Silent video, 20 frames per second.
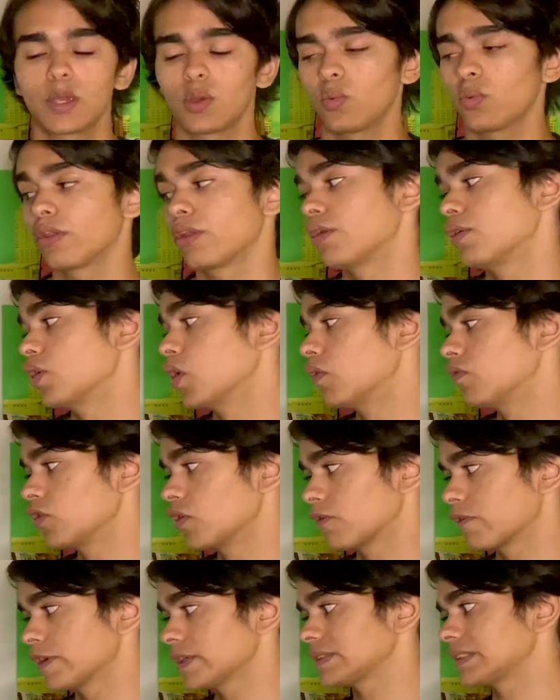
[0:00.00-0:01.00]
With Inovio,
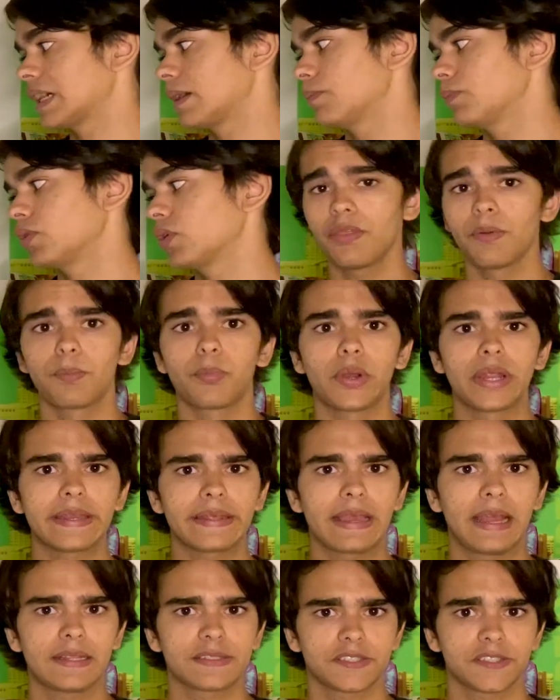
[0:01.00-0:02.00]
for example, the brain
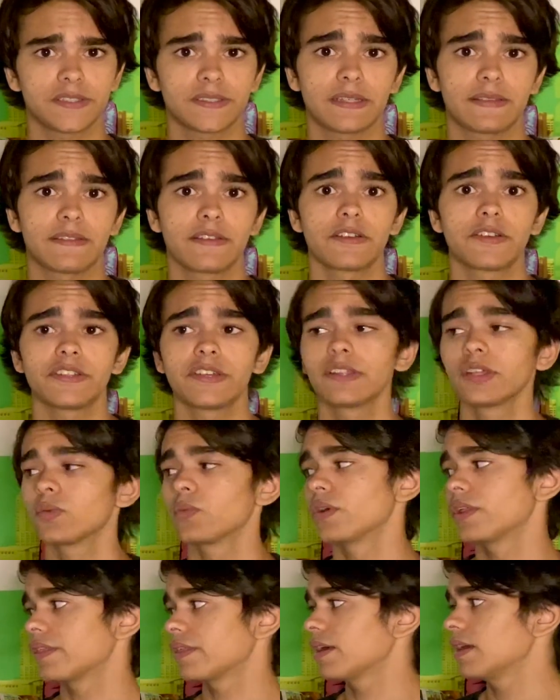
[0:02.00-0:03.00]
cancers that they're dealing
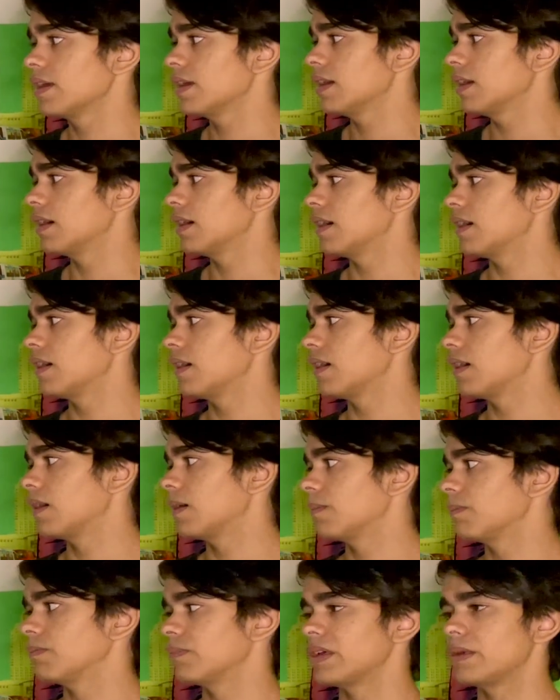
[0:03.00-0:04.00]
with,
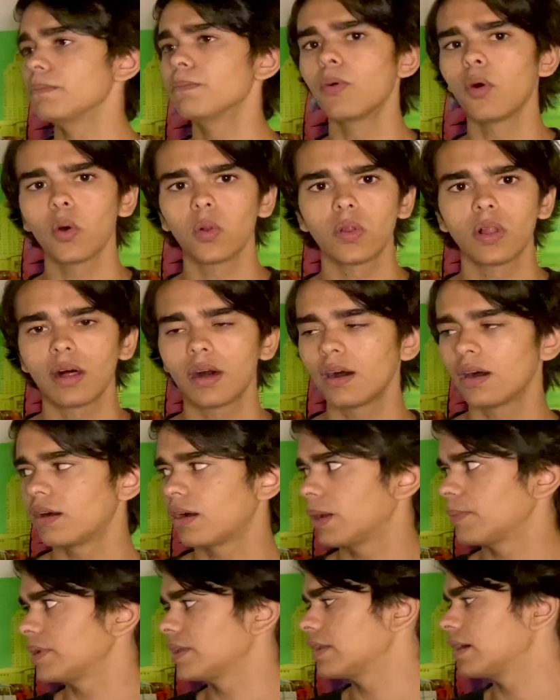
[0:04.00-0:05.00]
Ebola.
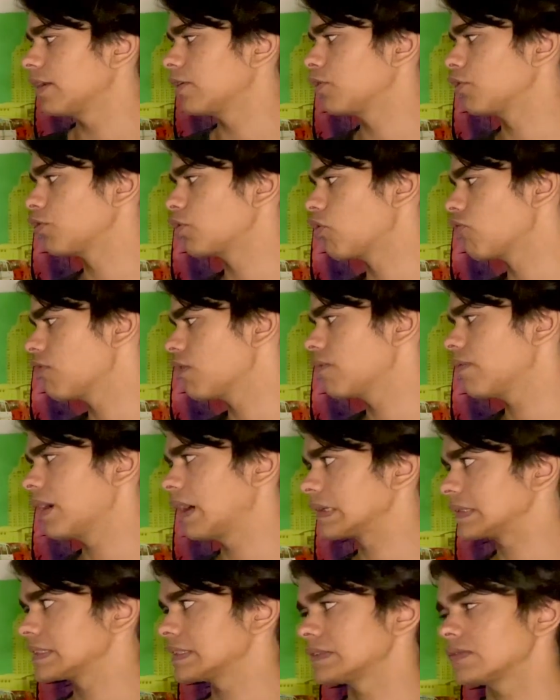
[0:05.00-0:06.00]
I know
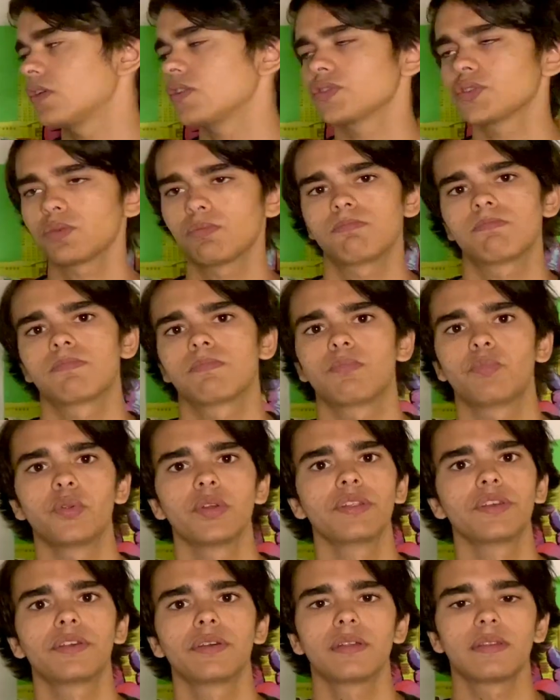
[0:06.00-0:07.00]
Novavax has also
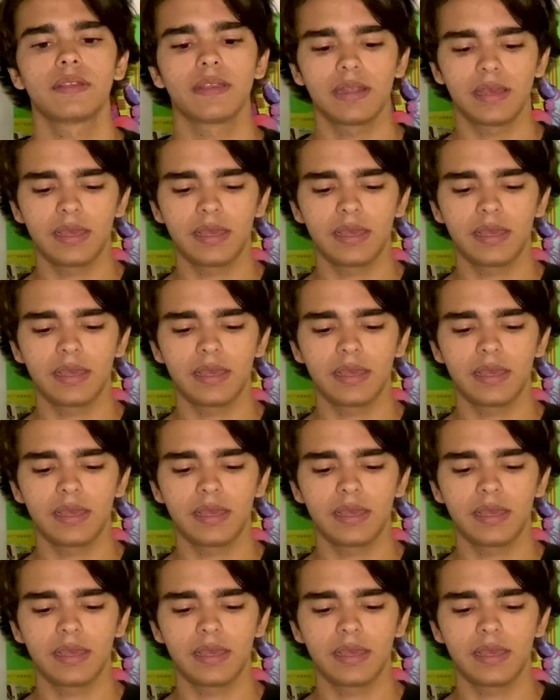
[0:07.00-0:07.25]
really good